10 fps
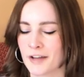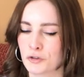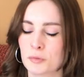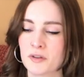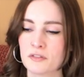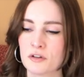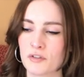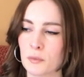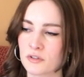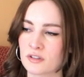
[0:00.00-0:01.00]
I told myself
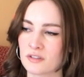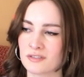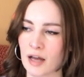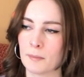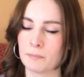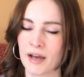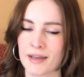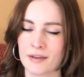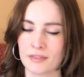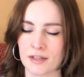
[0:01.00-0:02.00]
I was gonna stop
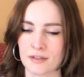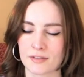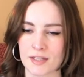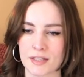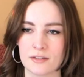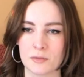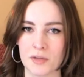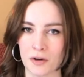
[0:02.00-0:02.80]
buying things that need to be